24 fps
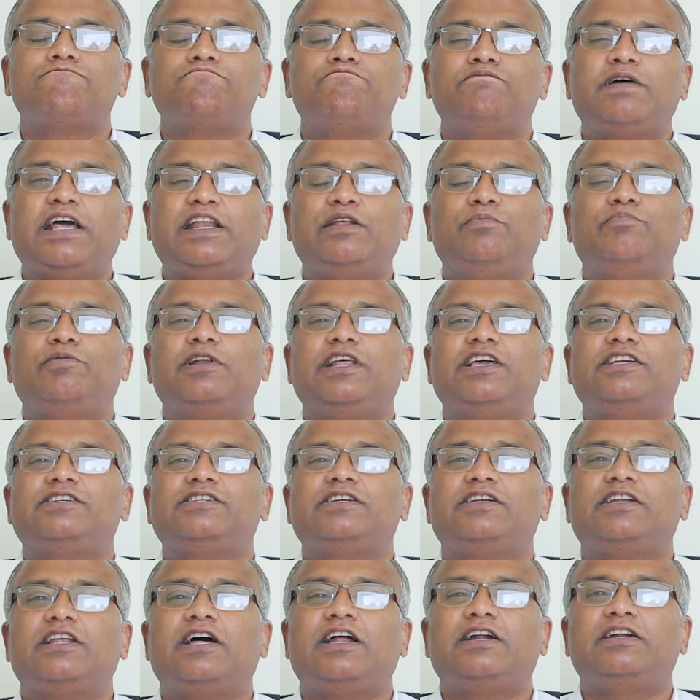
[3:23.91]

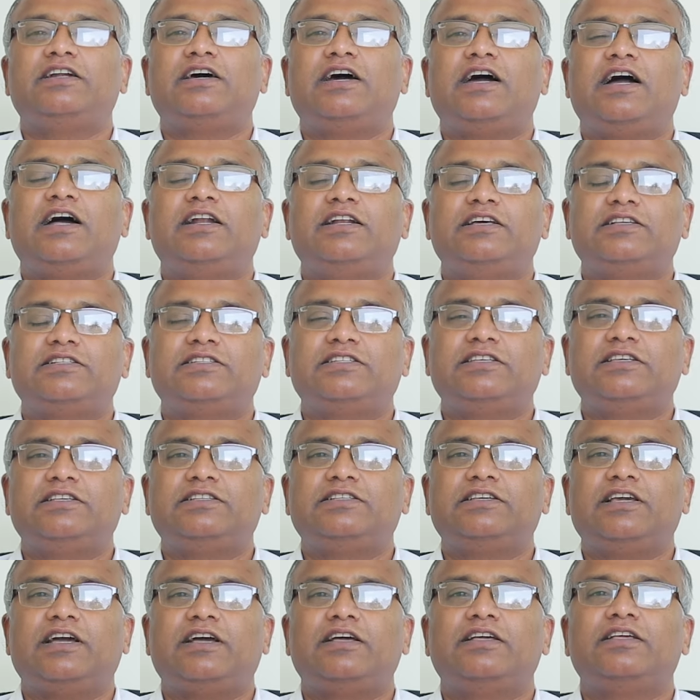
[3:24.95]
manipulation under
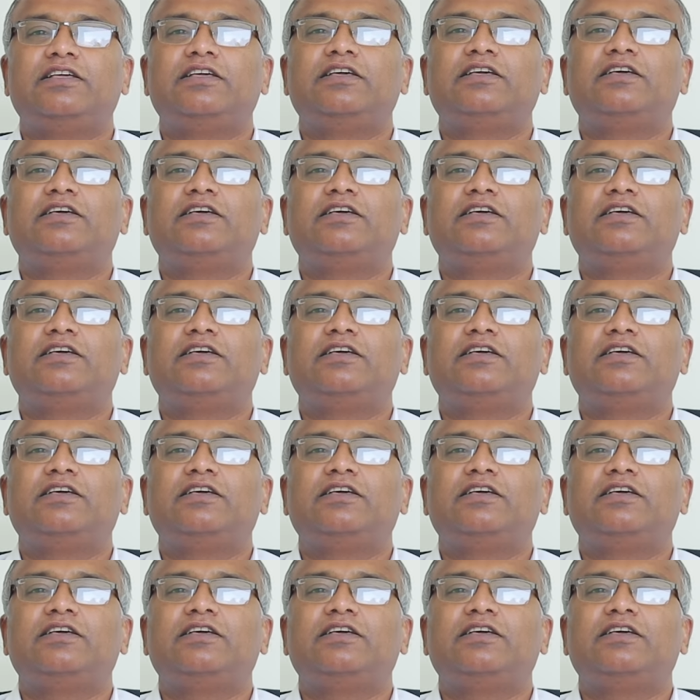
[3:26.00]
anesthesia.